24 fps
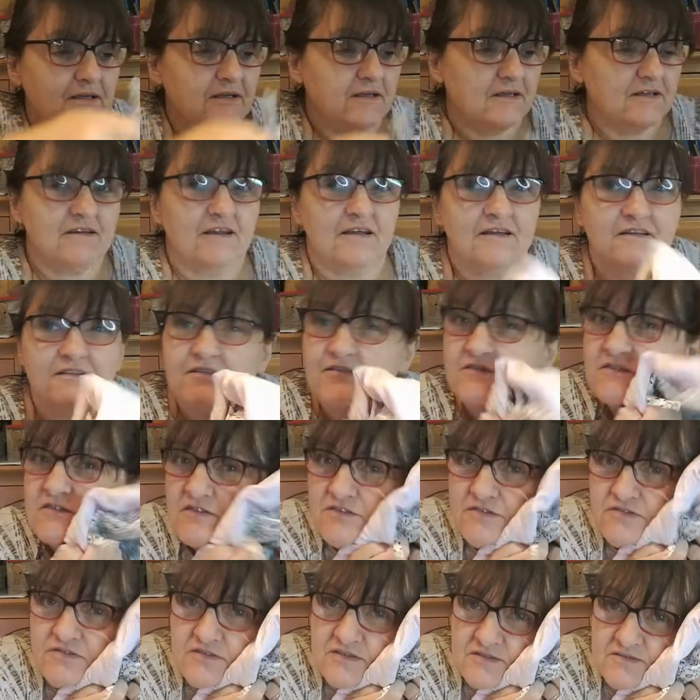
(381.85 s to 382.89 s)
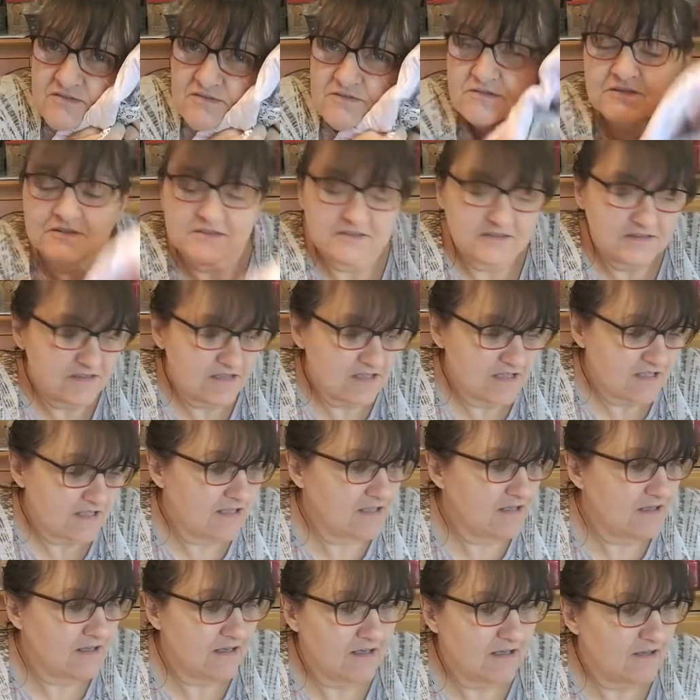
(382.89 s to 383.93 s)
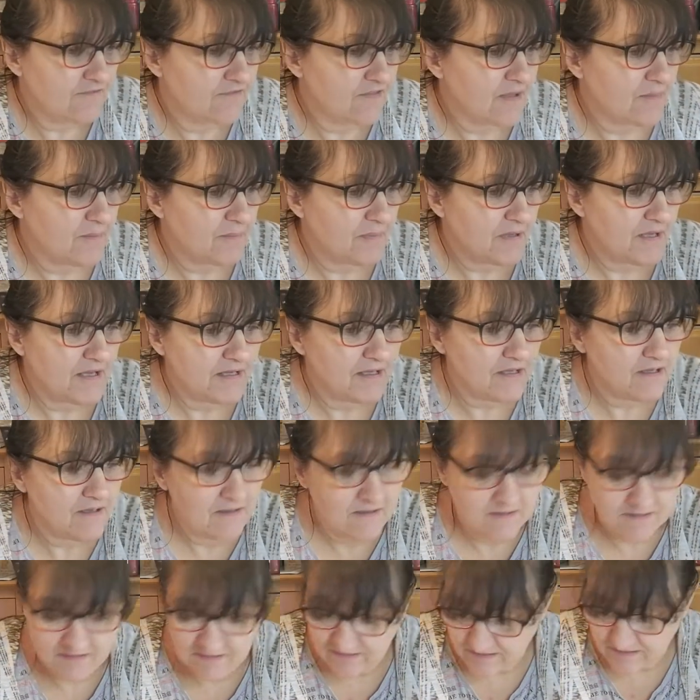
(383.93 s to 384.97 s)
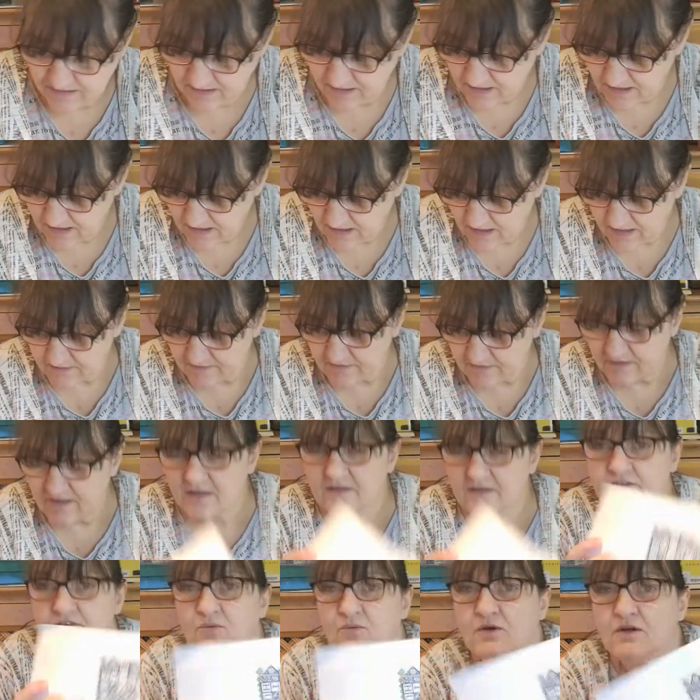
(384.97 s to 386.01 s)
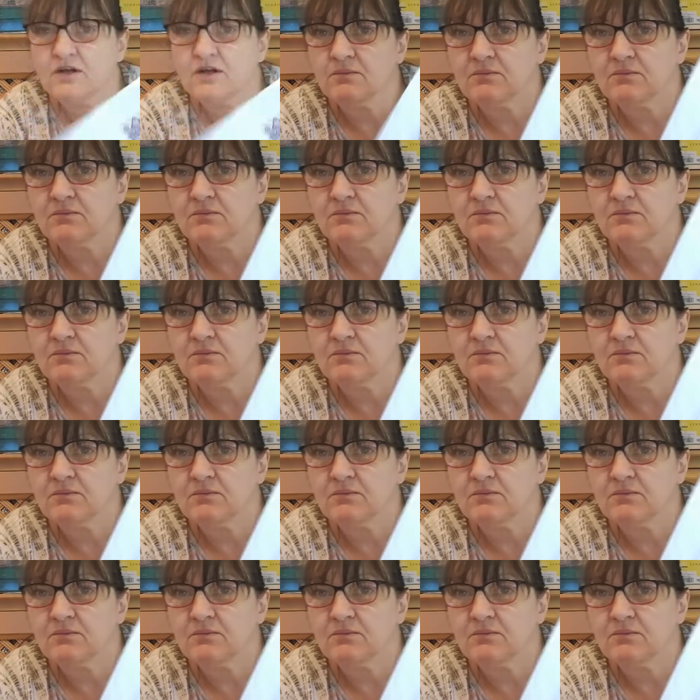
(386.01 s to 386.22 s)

It's nice and soft and oh, snuggly. I love that bag. So that's the one I'm